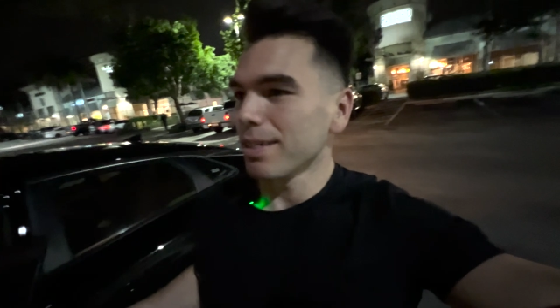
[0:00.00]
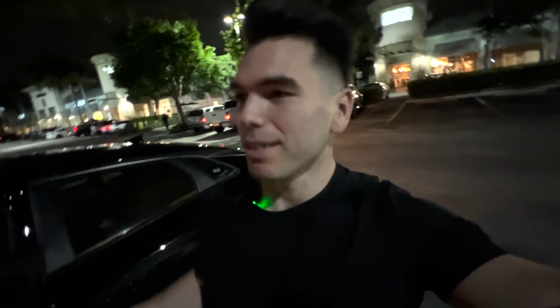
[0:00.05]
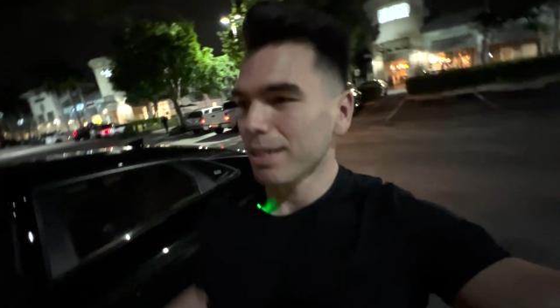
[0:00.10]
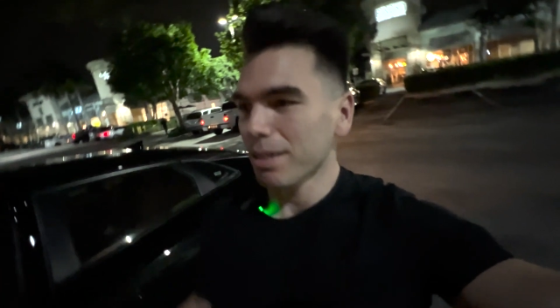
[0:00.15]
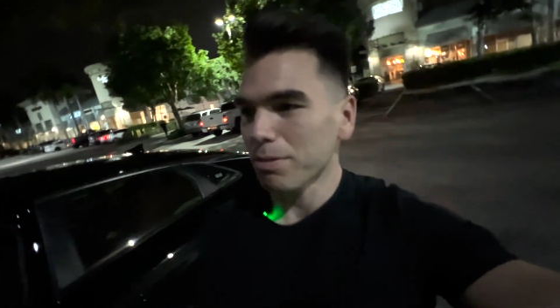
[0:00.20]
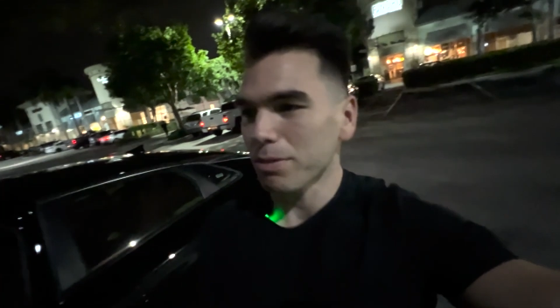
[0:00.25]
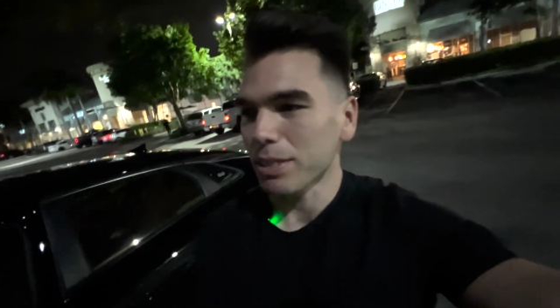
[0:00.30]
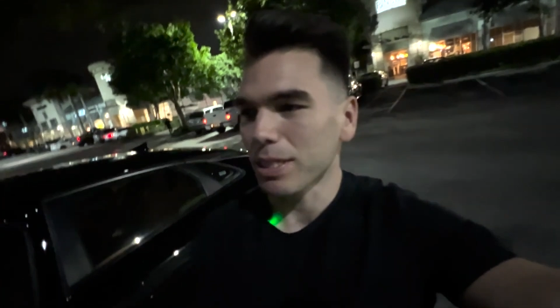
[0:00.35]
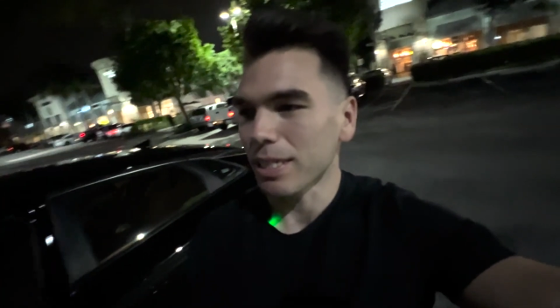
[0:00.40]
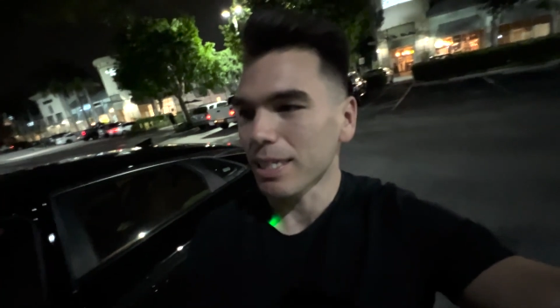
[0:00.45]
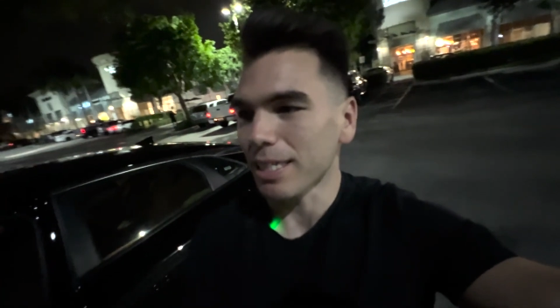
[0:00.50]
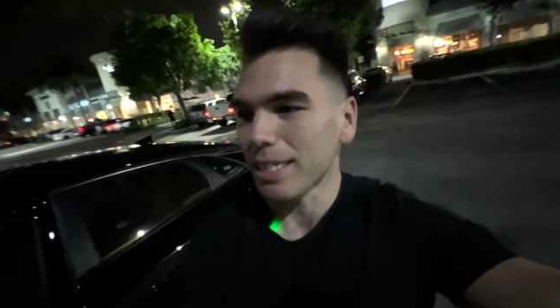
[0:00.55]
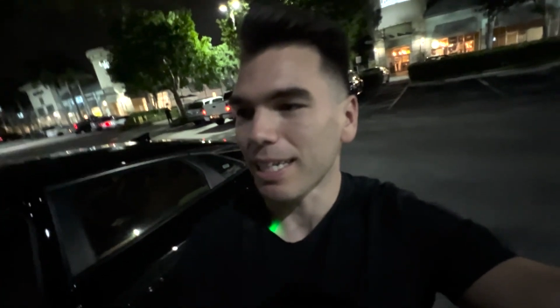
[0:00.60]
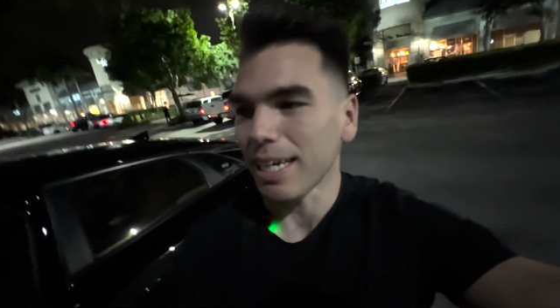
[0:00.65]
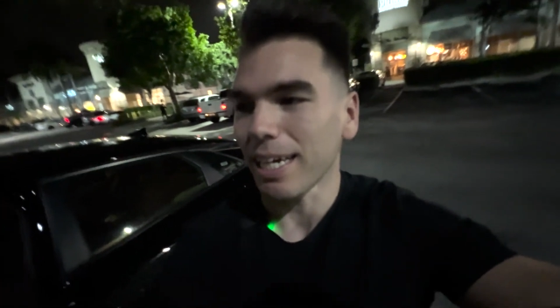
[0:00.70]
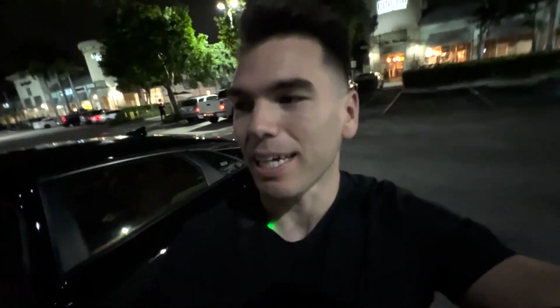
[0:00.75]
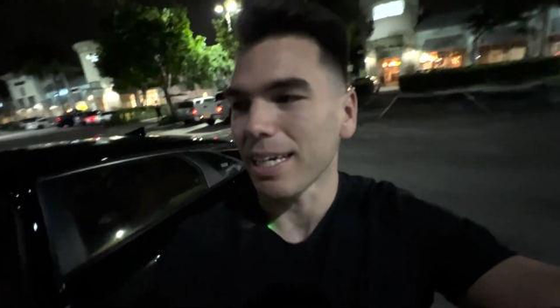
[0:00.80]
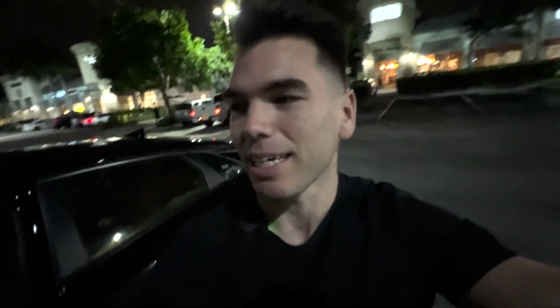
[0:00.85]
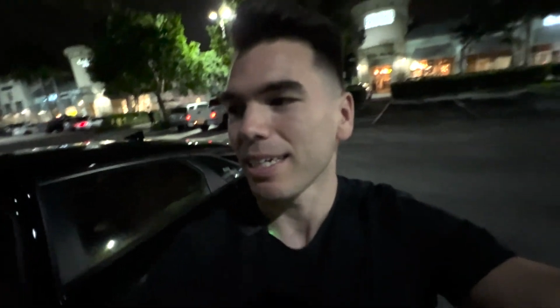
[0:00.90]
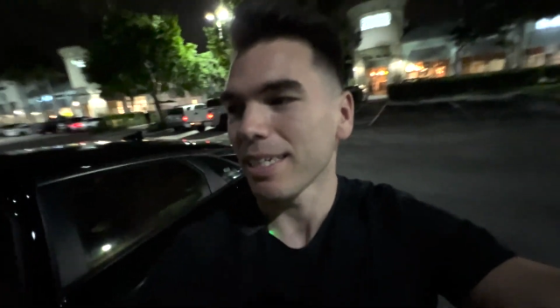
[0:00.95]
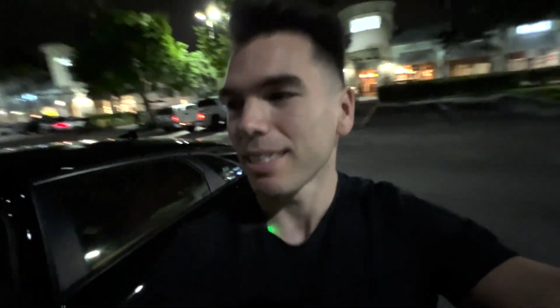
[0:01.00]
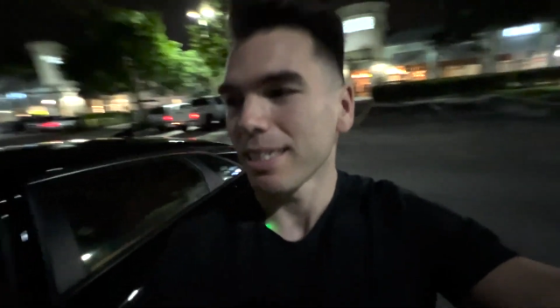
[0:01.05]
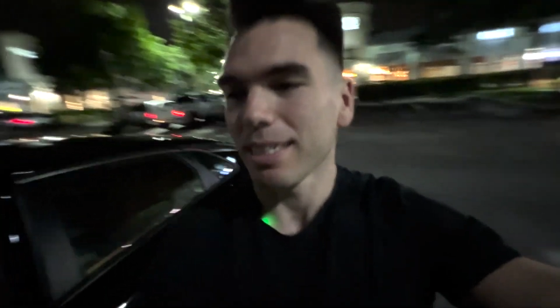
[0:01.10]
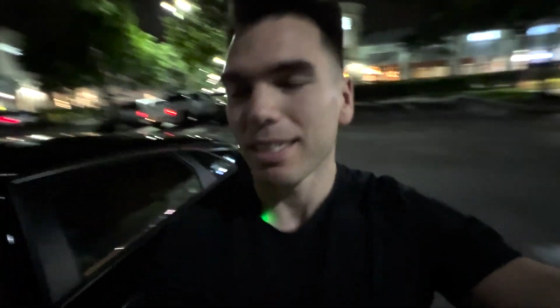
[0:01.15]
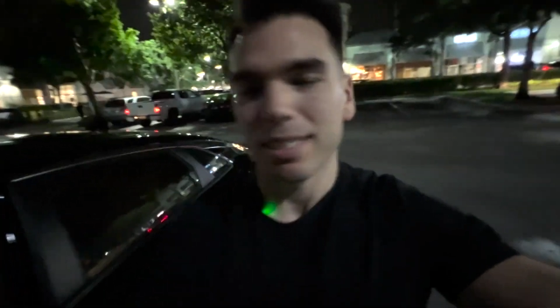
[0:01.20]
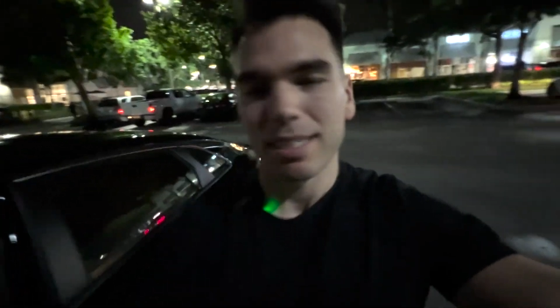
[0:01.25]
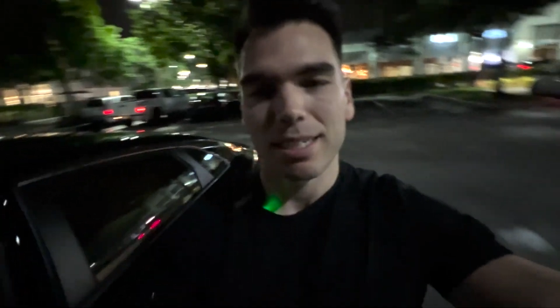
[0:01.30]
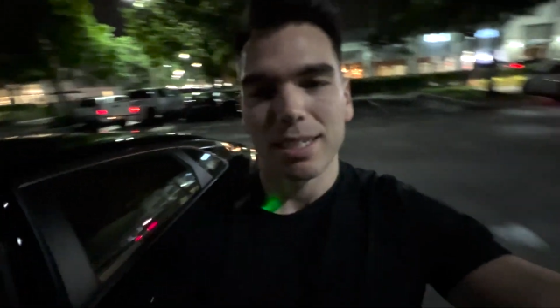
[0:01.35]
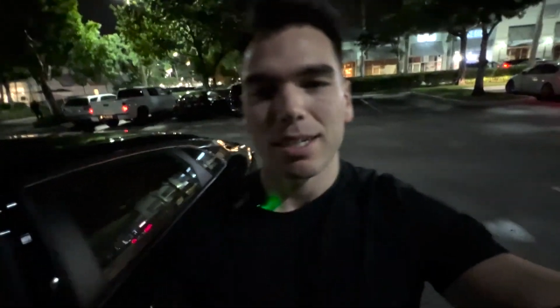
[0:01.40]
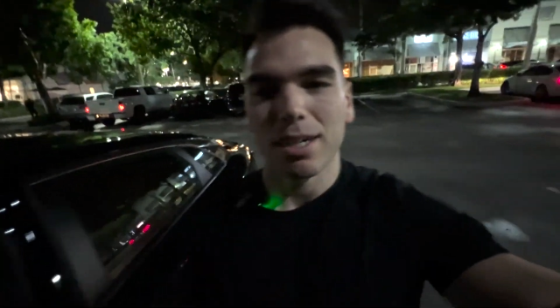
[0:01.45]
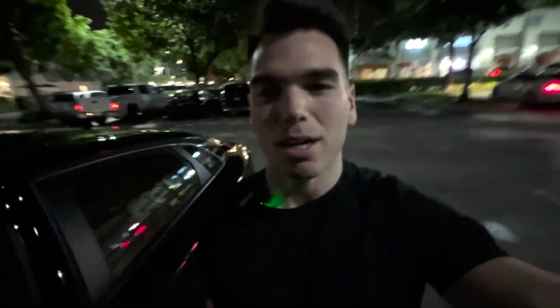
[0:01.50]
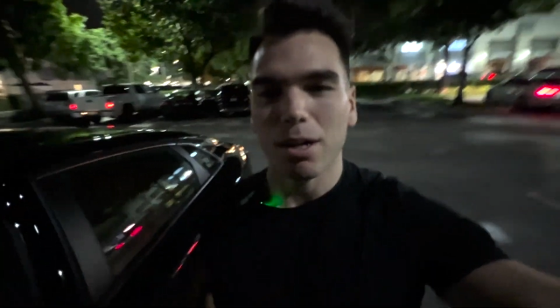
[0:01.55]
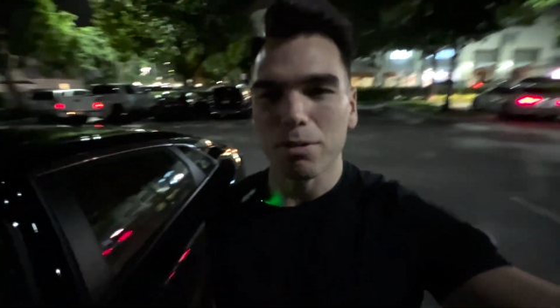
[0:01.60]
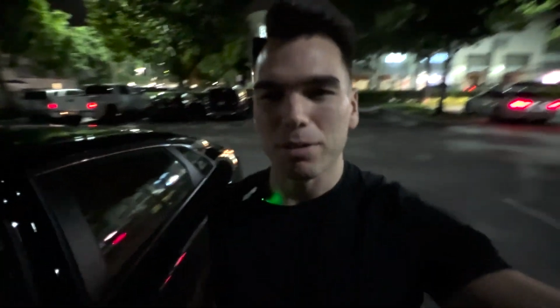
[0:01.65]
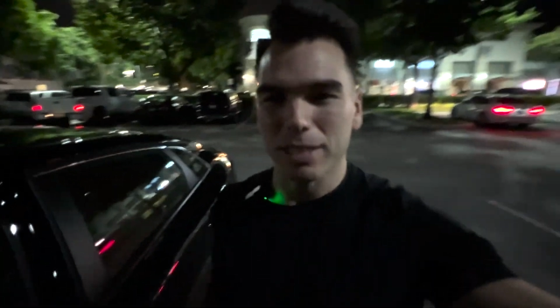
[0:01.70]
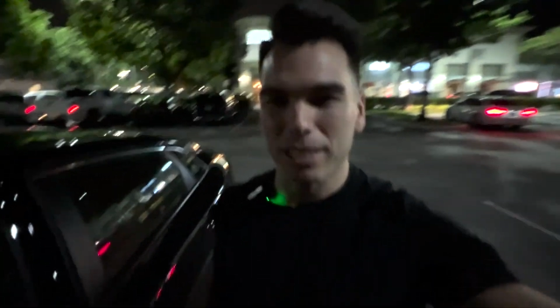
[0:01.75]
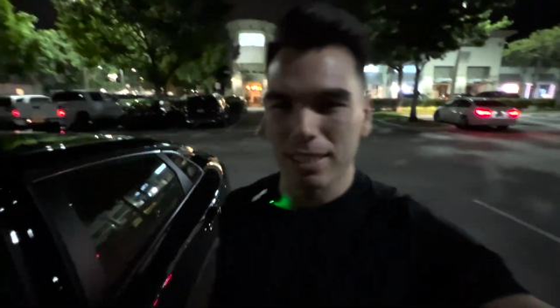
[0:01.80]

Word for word: it was a good day. Always a